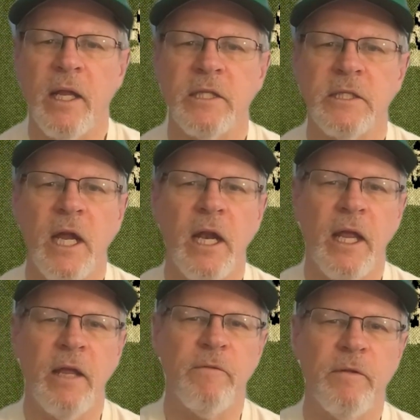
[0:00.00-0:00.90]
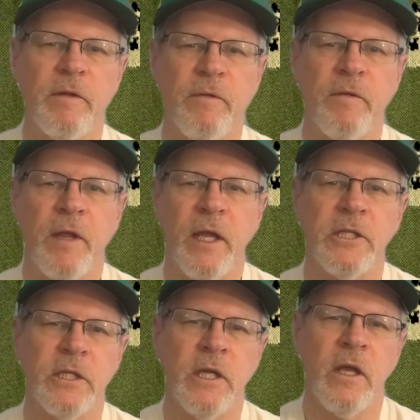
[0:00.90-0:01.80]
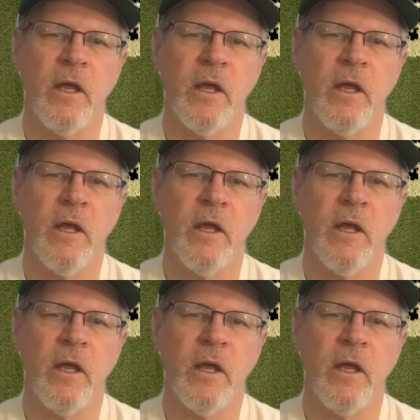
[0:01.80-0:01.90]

It's not a 50-50 engine